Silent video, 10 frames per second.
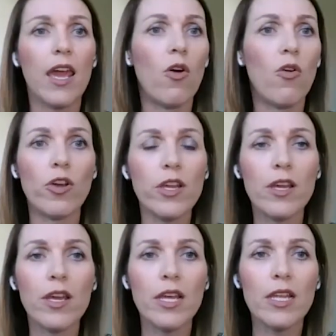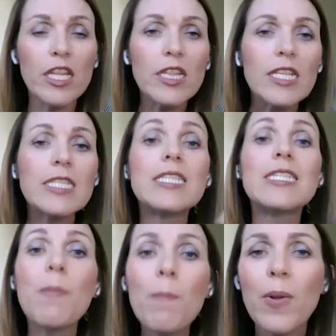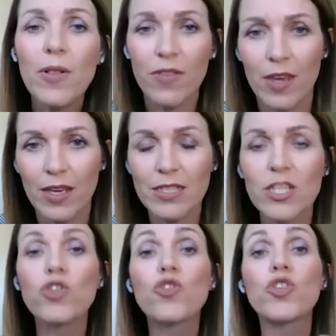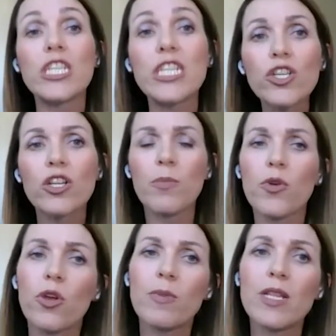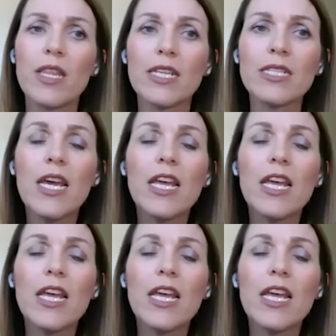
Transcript: or the simple things, the traditional procurement things,